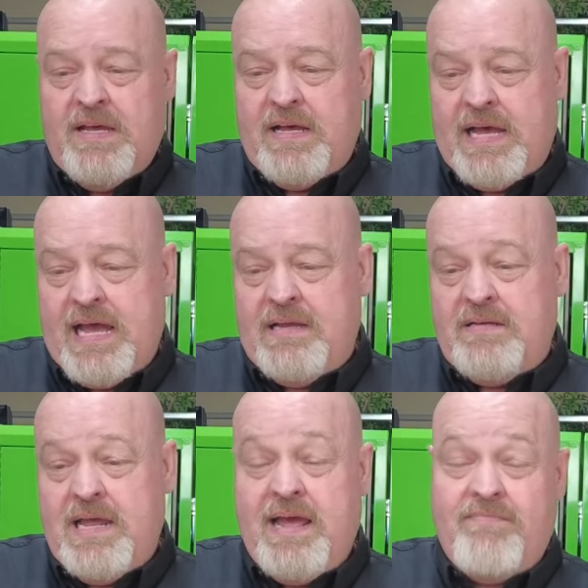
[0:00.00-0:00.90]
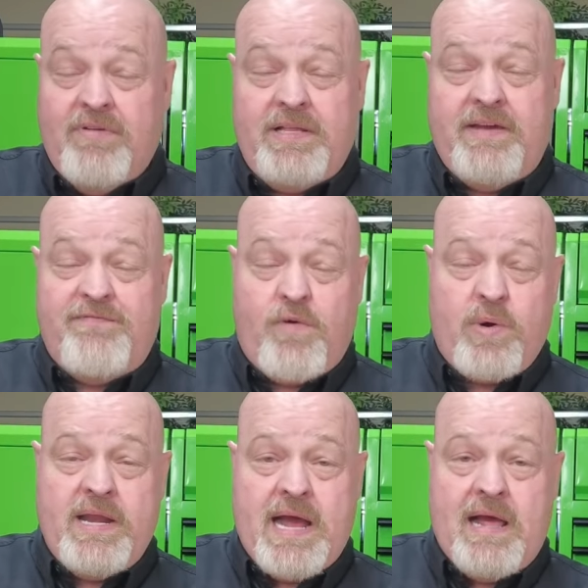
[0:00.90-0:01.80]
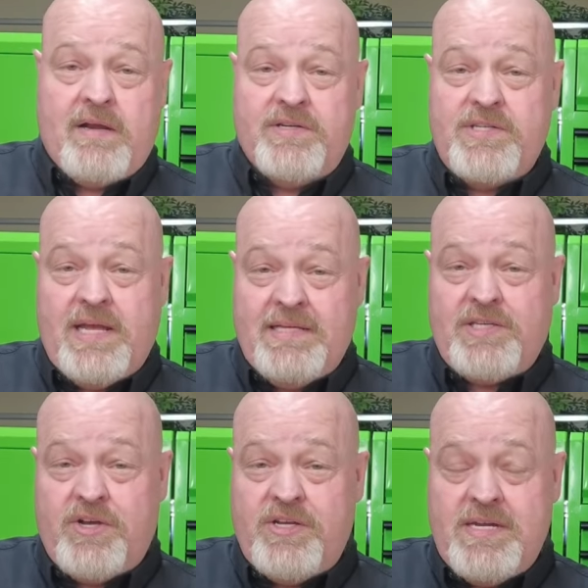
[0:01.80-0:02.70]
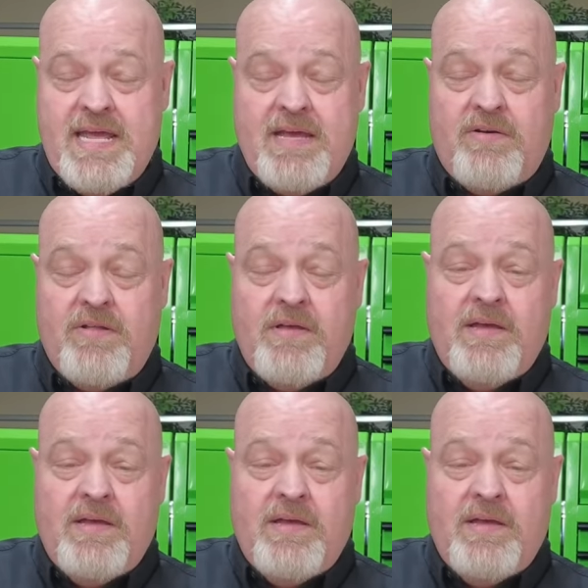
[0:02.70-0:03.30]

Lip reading: At $40, it's a good deal.